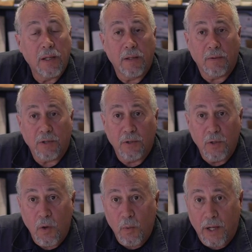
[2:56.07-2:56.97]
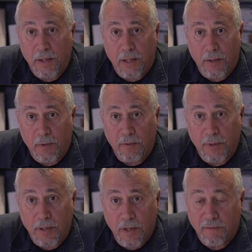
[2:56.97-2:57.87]
there is no way that I would have
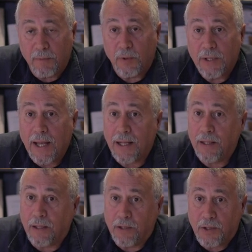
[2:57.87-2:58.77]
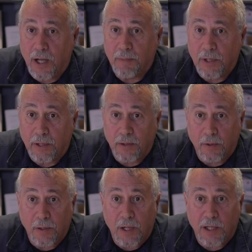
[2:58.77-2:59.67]
been comfortable tackling a job like the
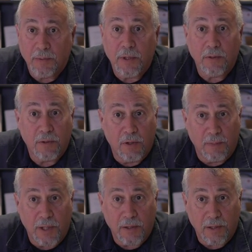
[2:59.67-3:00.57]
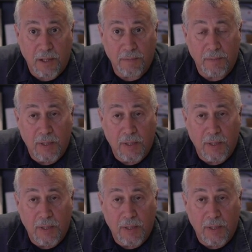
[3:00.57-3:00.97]
York Hospital snow melt job.